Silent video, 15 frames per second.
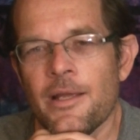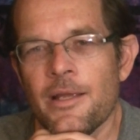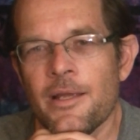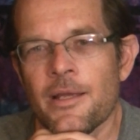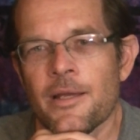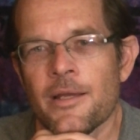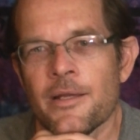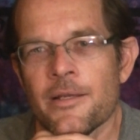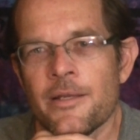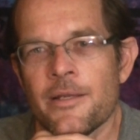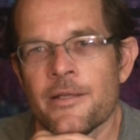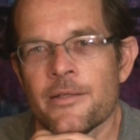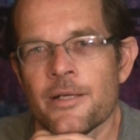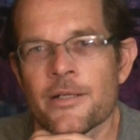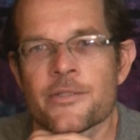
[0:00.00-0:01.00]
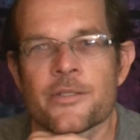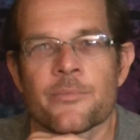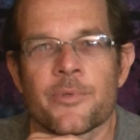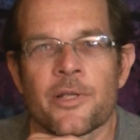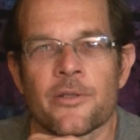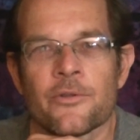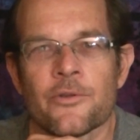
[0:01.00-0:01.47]
And he got
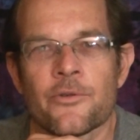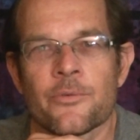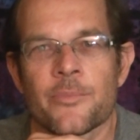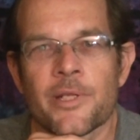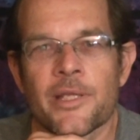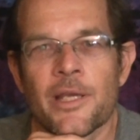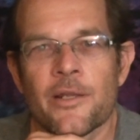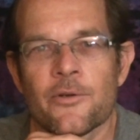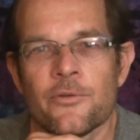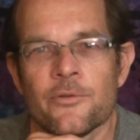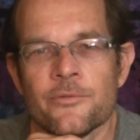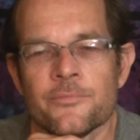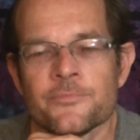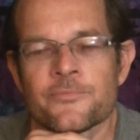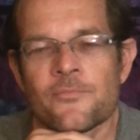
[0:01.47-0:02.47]
somebody to loan him a kettle.